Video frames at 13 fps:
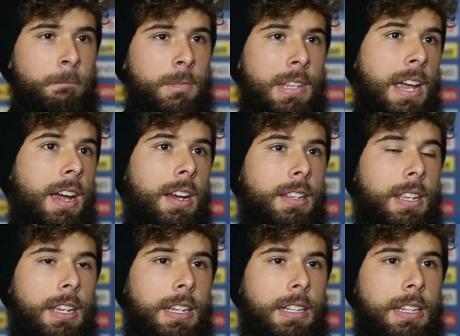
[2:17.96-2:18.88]
There
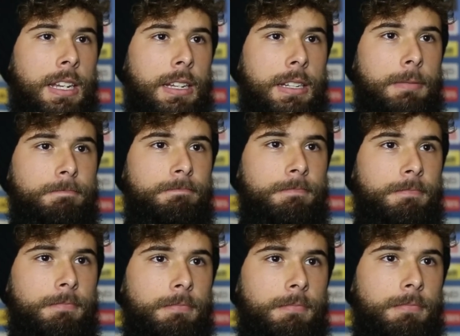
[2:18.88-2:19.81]
they
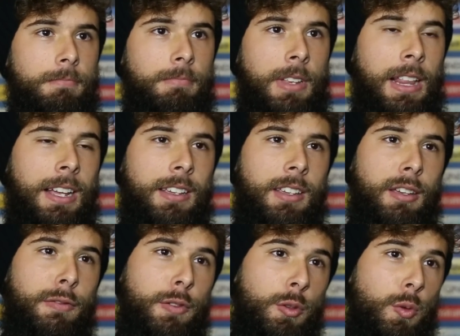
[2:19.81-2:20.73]

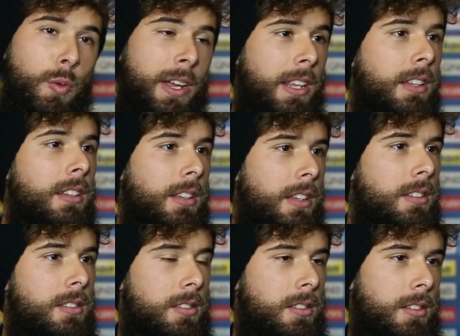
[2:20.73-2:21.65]
like, if you win
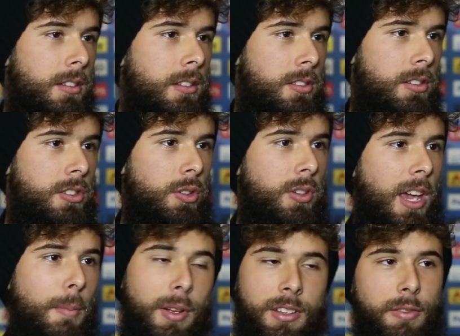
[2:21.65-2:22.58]
is
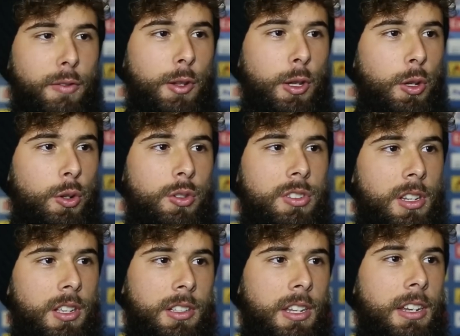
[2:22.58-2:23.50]
okay, but if you lose
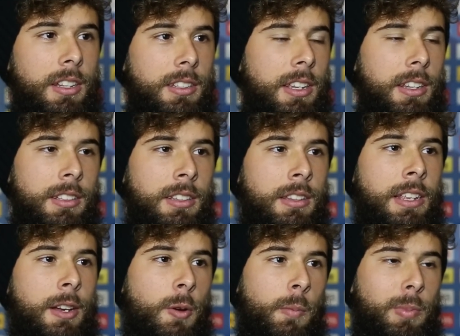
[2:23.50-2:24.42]

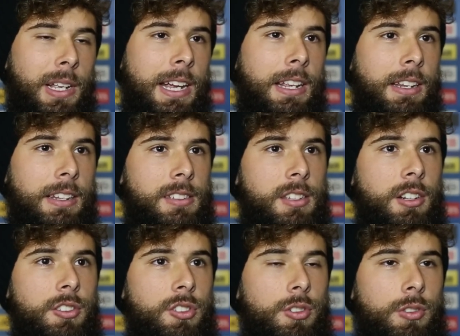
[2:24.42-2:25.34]
they complain and
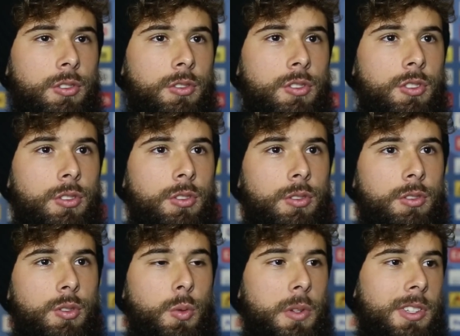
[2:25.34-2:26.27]
start to
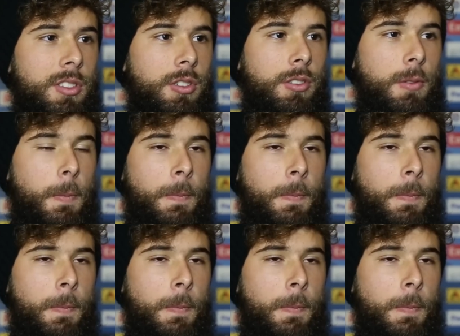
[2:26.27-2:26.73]
whistle.